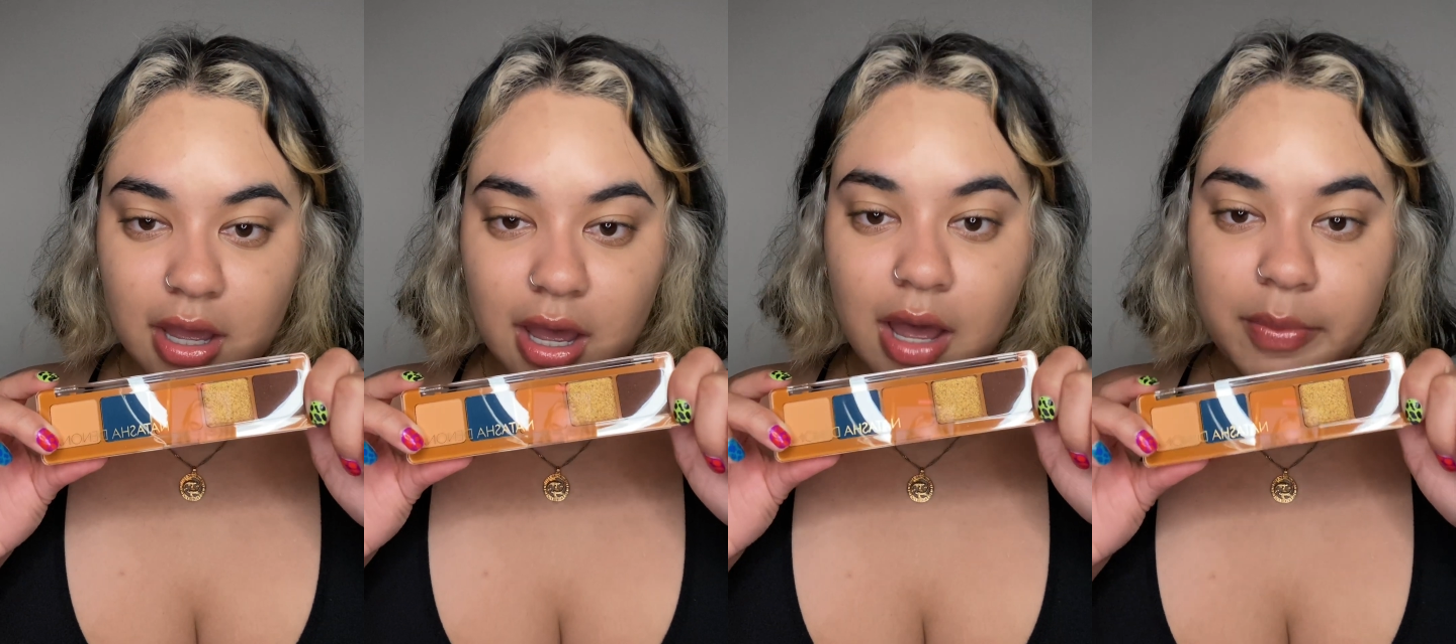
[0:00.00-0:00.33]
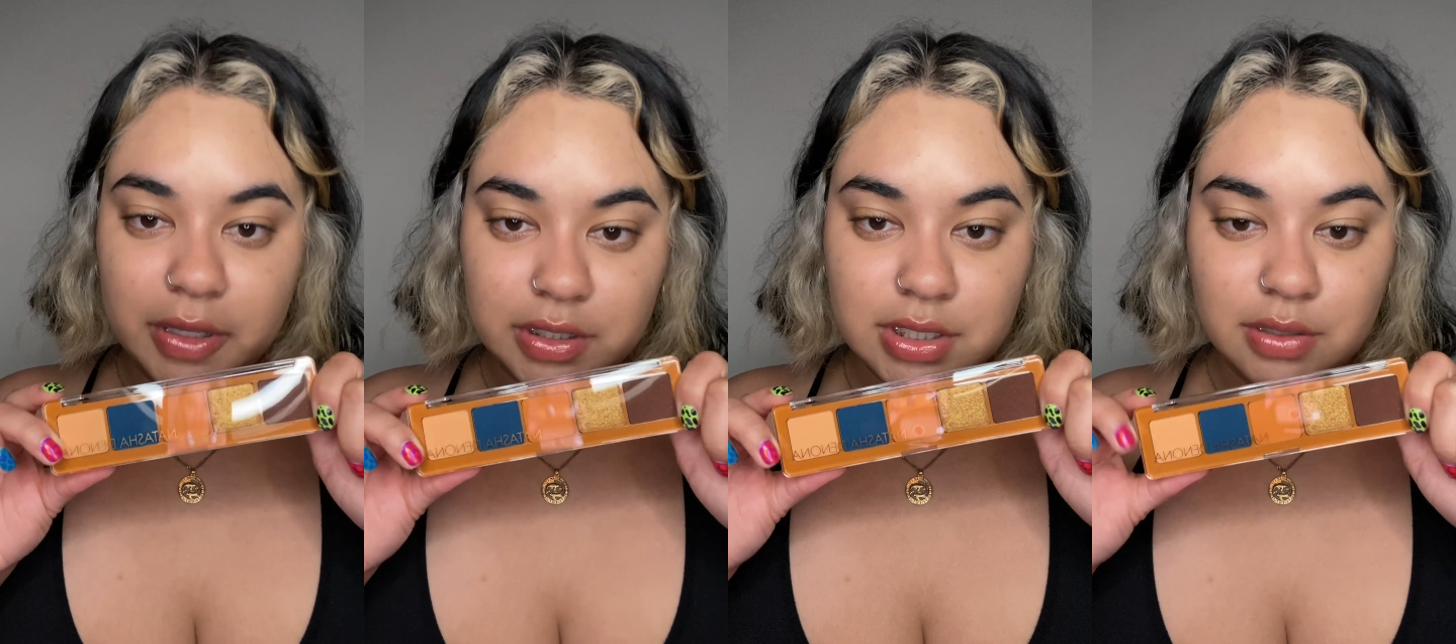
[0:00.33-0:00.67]
I'm
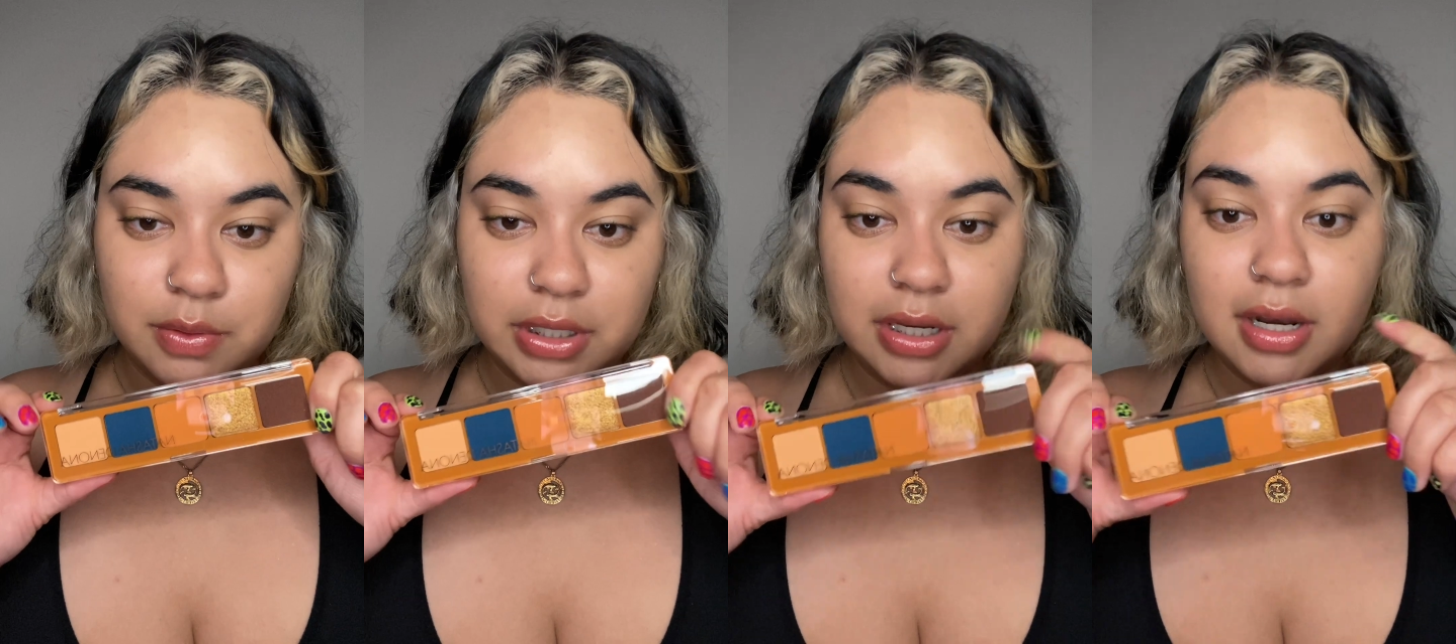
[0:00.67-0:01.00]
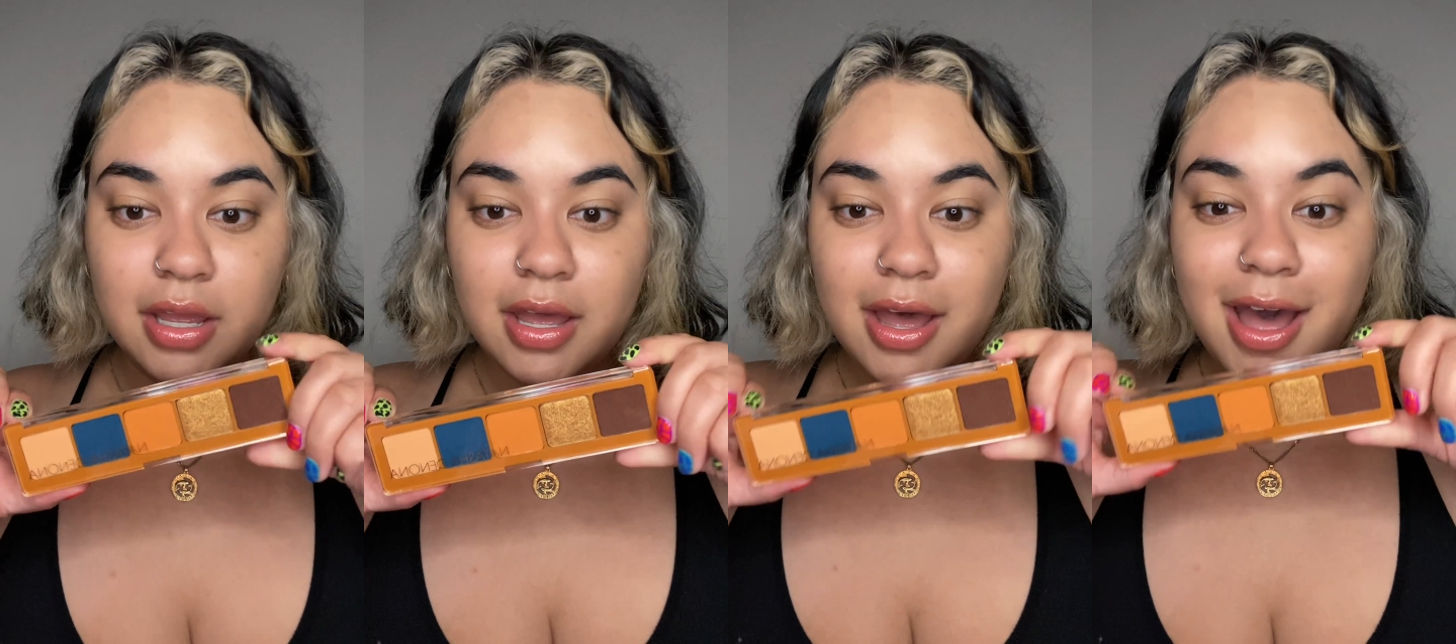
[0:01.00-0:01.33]
into it.
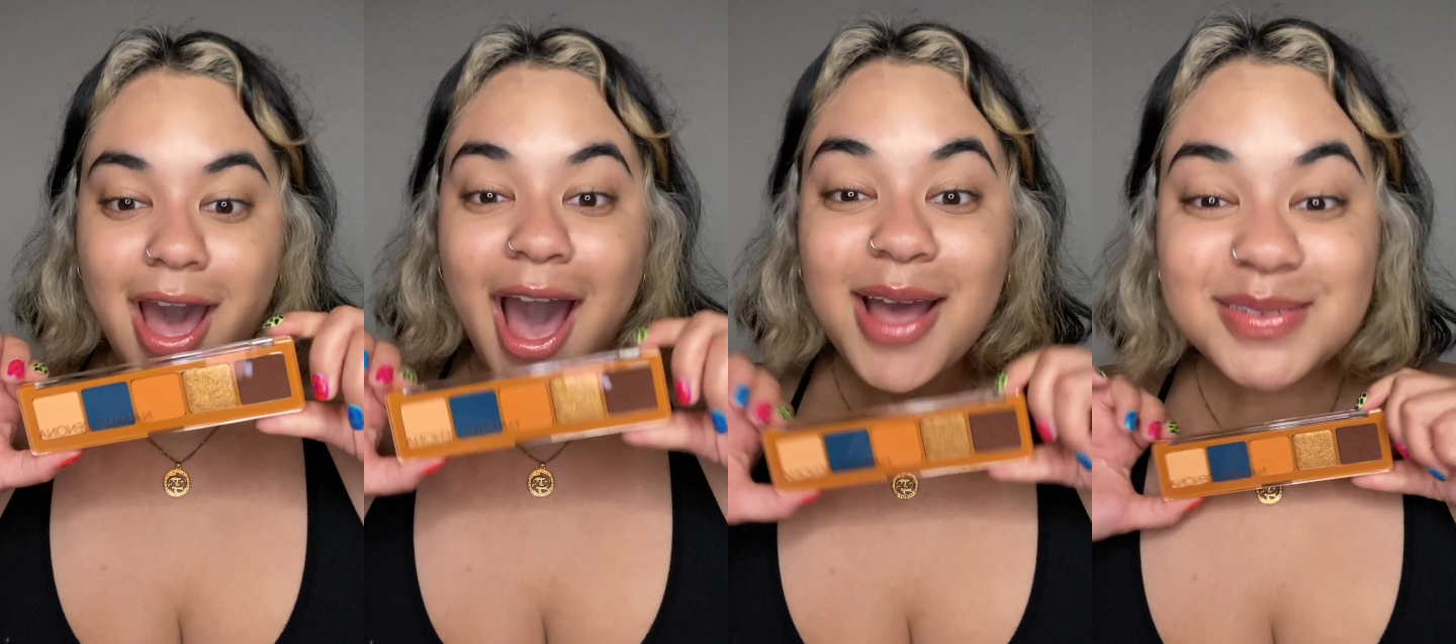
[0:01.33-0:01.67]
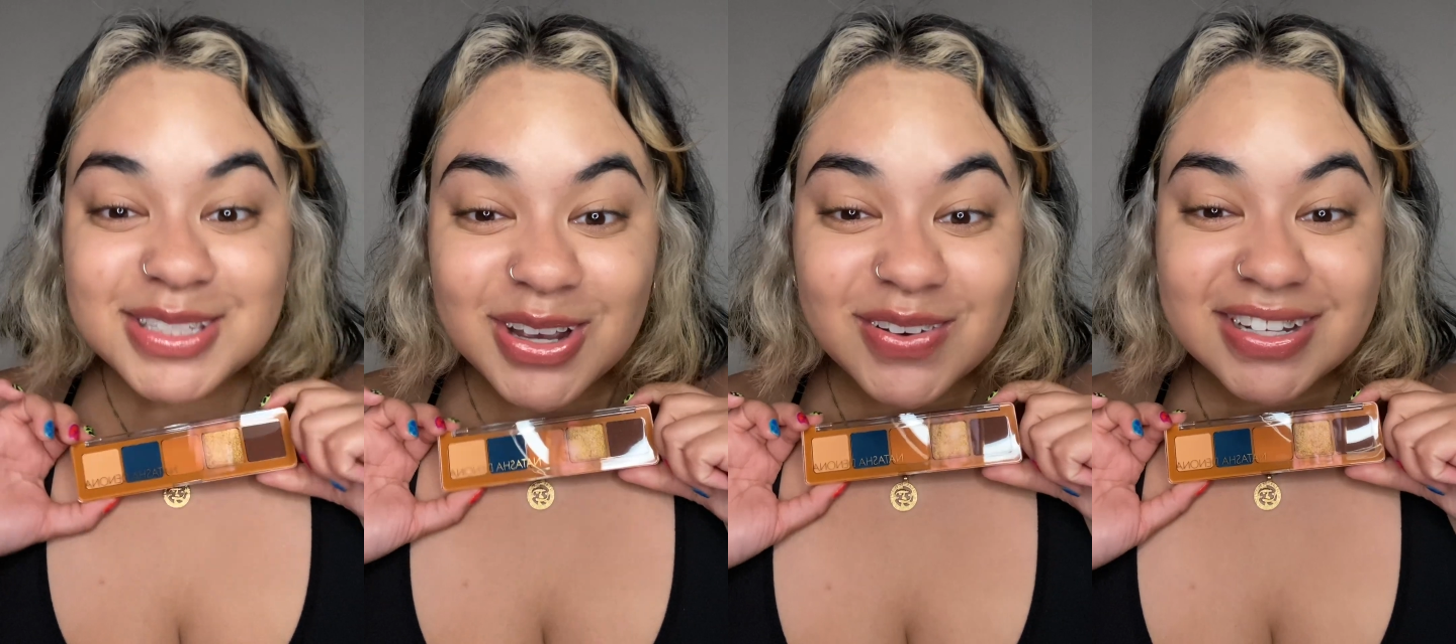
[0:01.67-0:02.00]
I'm
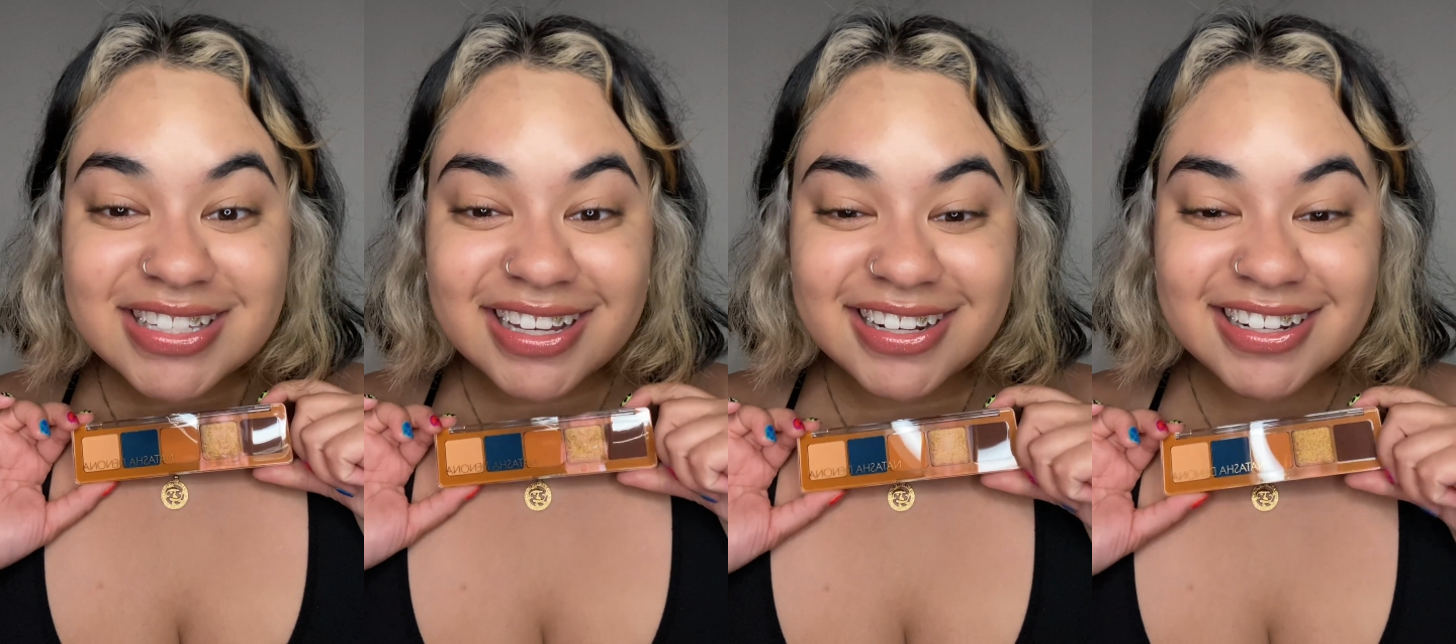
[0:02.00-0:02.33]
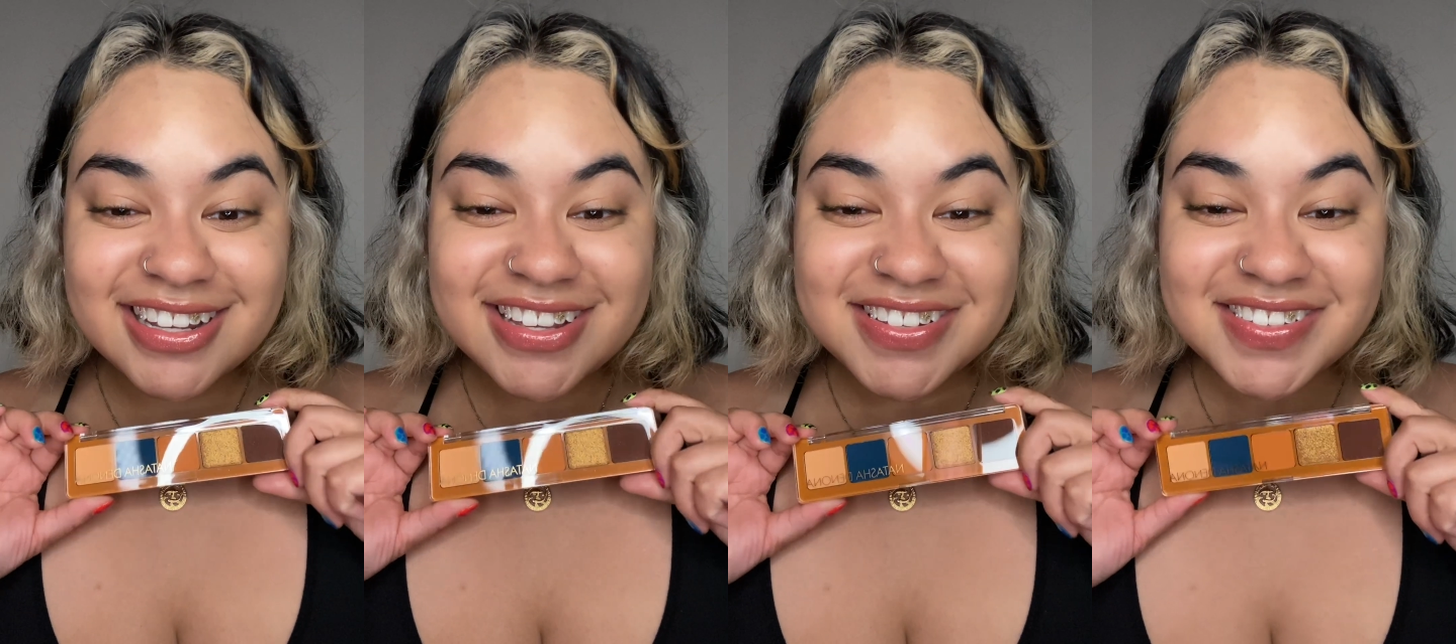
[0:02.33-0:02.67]
so excited to
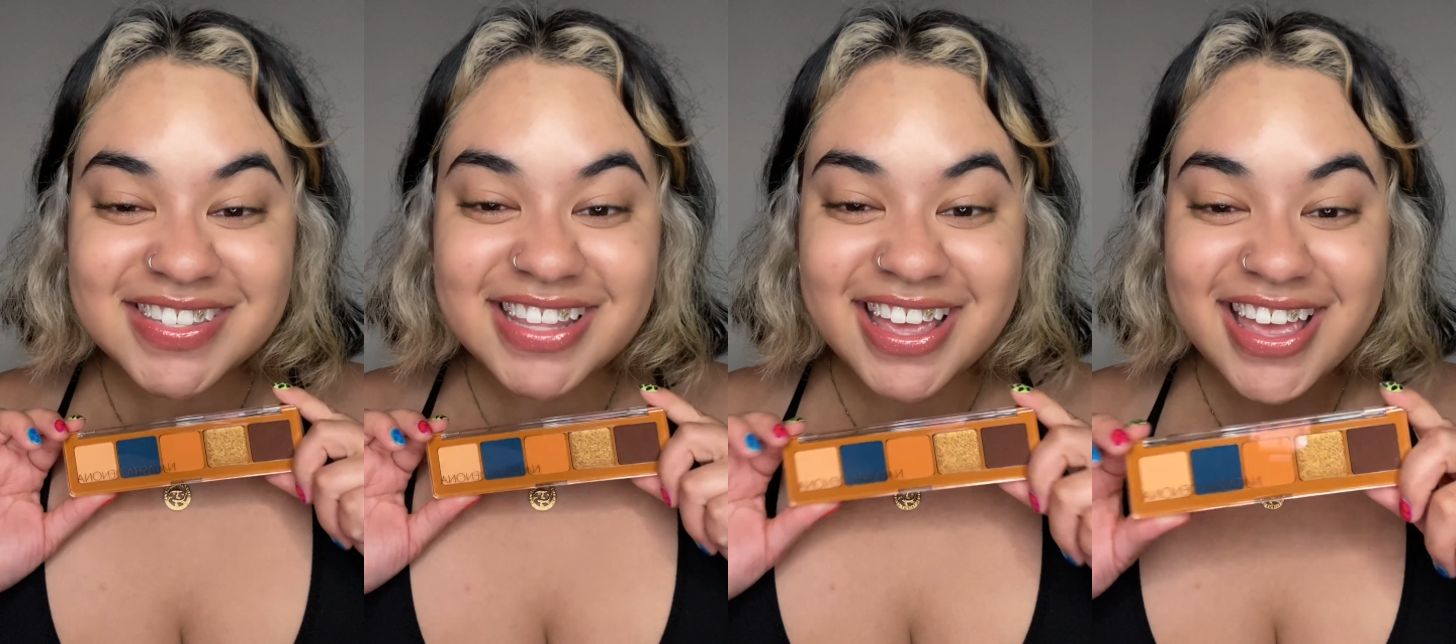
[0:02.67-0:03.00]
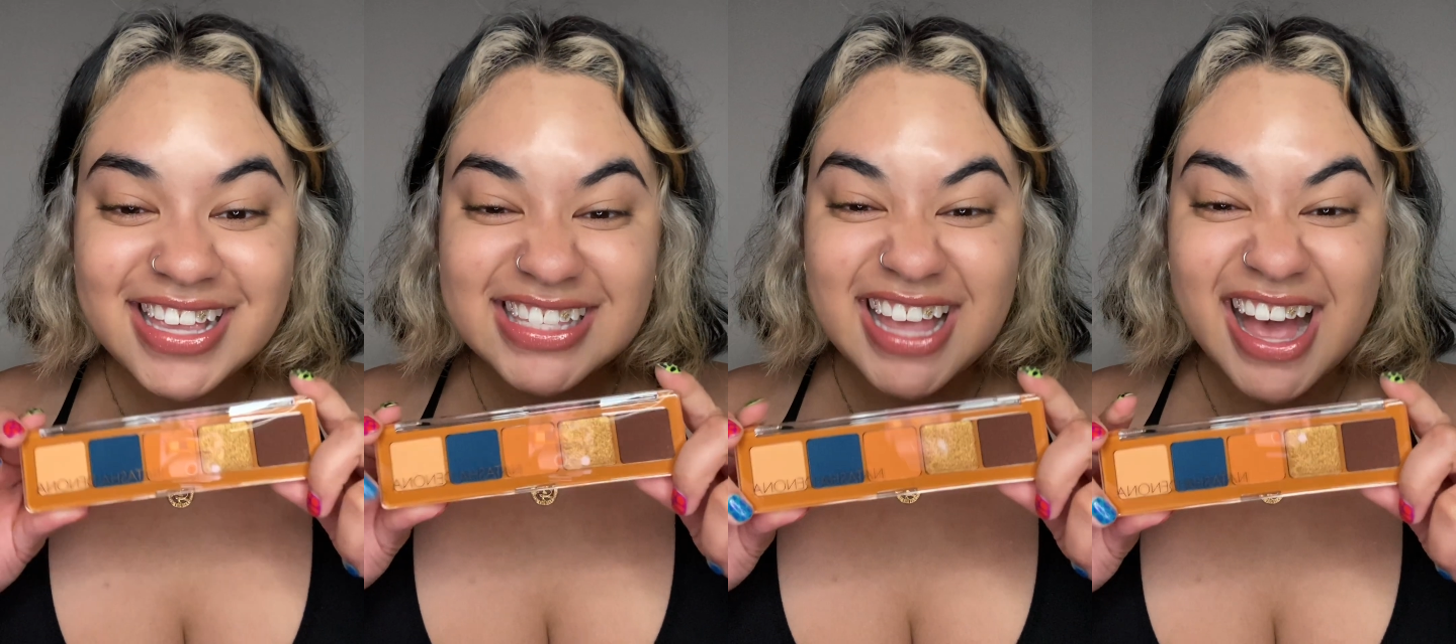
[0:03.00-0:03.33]
use this.